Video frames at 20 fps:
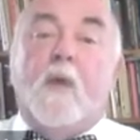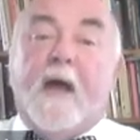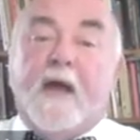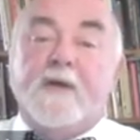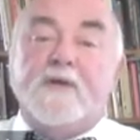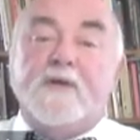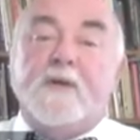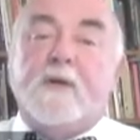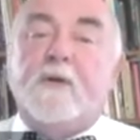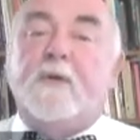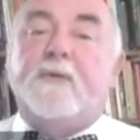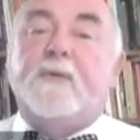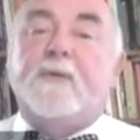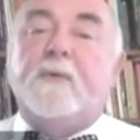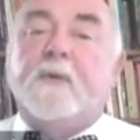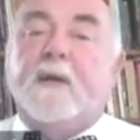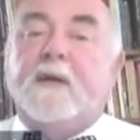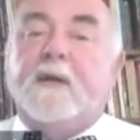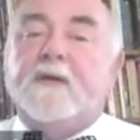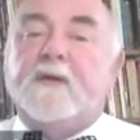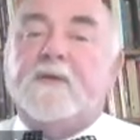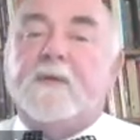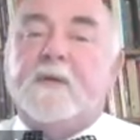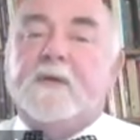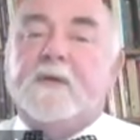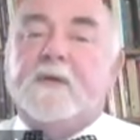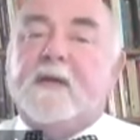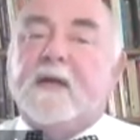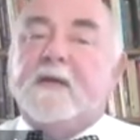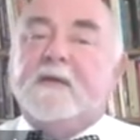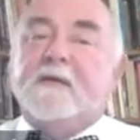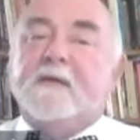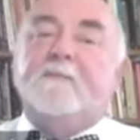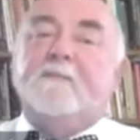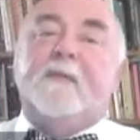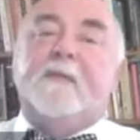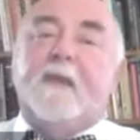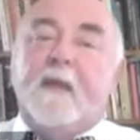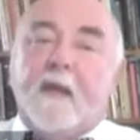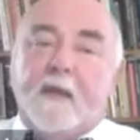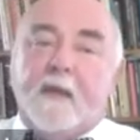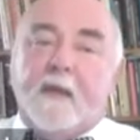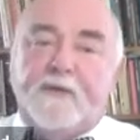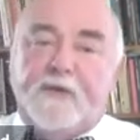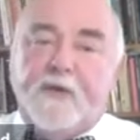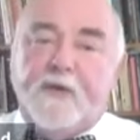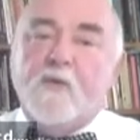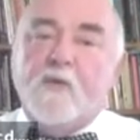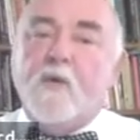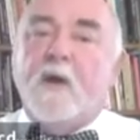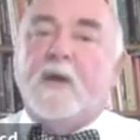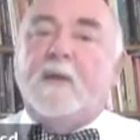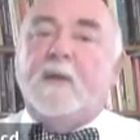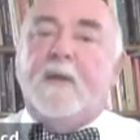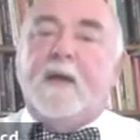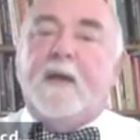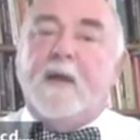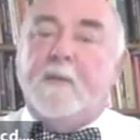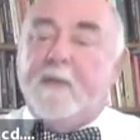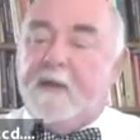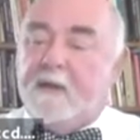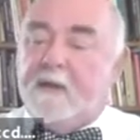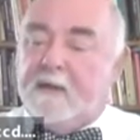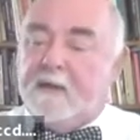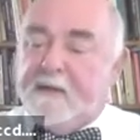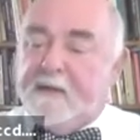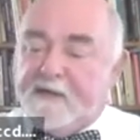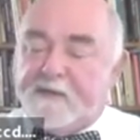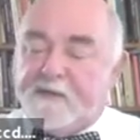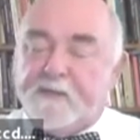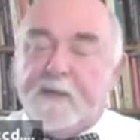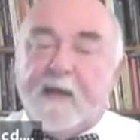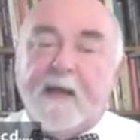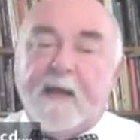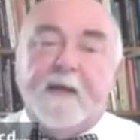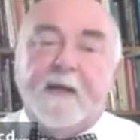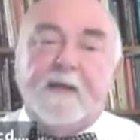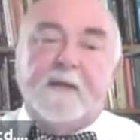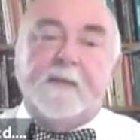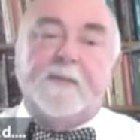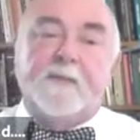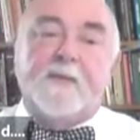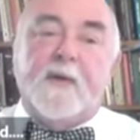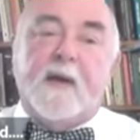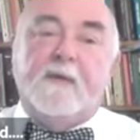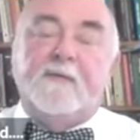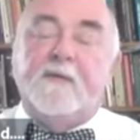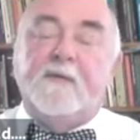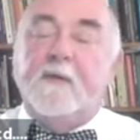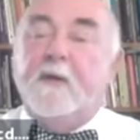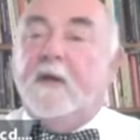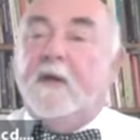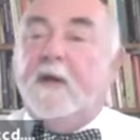As you go through and get your education, do work at becoming less reliant on the prof